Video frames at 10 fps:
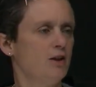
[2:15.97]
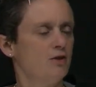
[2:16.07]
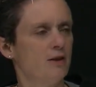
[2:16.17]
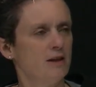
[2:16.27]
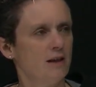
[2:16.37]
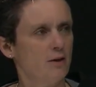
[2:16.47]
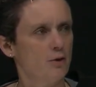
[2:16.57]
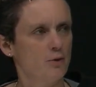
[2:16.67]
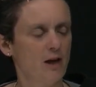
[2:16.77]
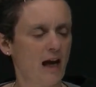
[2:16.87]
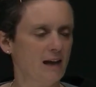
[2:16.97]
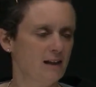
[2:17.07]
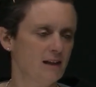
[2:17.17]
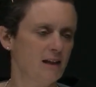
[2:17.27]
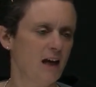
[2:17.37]
So these are the 3
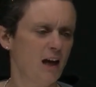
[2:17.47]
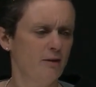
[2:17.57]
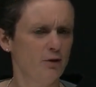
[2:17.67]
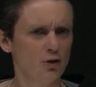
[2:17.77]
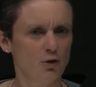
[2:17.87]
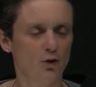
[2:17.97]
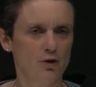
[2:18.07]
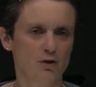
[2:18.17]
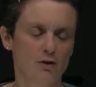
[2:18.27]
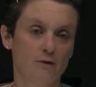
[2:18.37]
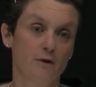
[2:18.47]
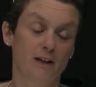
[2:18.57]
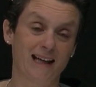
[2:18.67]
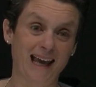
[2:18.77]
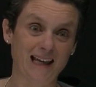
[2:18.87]
S's, and we should also not
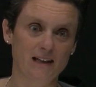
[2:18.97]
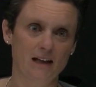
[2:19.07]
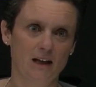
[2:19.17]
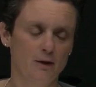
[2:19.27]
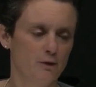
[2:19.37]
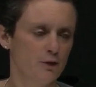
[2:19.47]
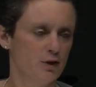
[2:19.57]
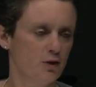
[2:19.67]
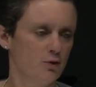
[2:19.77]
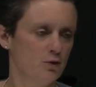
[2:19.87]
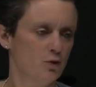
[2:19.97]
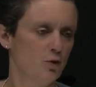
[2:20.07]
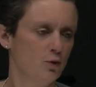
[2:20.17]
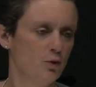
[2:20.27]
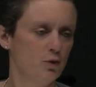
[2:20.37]
forget, for
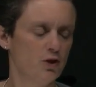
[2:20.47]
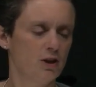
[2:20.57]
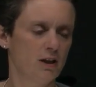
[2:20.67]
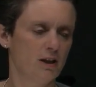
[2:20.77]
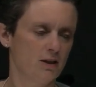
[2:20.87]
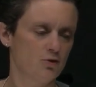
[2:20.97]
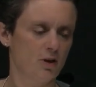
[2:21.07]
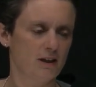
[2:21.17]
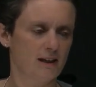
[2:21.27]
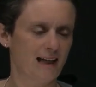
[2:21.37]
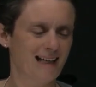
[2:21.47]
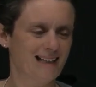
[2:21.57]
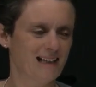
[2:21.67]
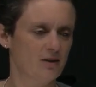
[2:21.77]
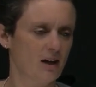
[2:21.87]
serotonergic drugs like
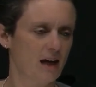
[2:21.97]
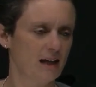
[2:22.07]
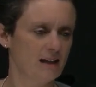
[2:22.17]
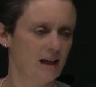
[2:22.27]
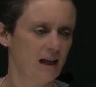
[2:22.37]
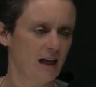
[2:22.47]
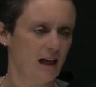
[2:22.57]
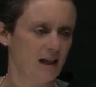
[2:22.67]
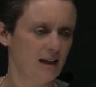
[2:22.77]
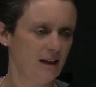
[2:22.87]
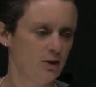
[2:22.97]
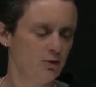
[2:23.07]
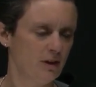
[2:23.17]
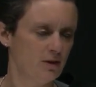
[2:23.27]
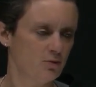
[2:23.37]
SSRIs, an
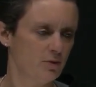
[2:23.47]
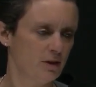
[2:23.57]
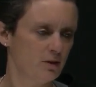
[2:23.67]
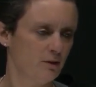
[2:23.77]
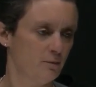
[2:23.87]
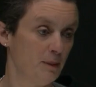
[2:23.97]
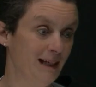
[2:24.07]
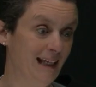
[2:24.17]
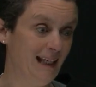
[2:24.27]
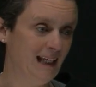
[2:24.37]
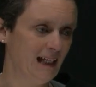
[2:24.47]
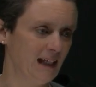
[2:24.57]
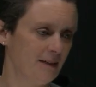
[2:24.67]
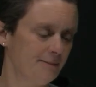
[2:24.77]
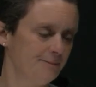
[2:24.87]
increased risk of
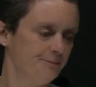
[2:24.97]
bleeding,